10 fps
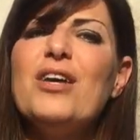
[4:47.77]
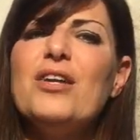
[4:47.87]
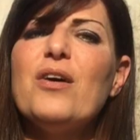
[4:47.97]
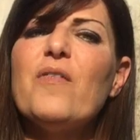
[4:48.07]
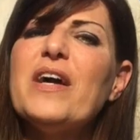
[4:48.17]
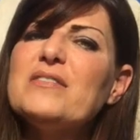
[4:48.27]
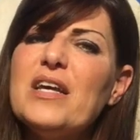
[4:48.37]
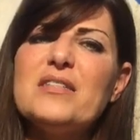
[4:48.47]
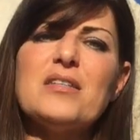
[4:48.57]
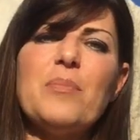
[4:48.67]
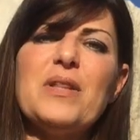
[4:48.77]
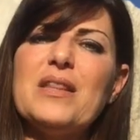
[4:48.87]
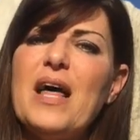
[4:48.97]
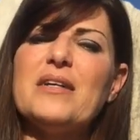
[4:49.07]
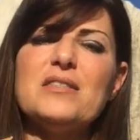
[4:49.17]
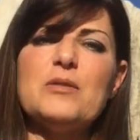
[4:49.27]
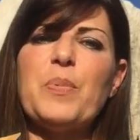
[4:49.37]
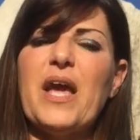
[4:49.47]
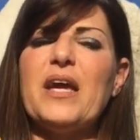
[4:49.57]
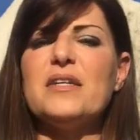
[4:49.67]
You know, that takes up less
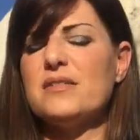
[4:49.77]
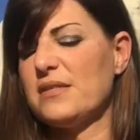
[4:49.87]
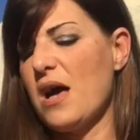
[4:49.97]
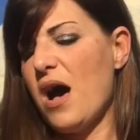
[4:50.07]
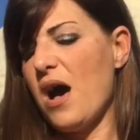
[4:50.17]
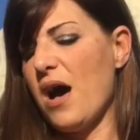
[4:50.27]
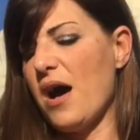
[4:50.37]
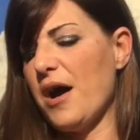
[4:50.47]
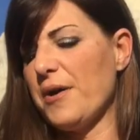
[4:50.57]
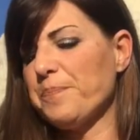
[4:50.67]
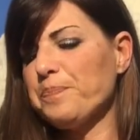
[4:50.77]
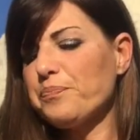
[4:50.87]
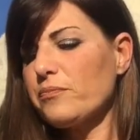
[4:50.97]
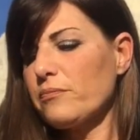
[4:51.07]
space. Um,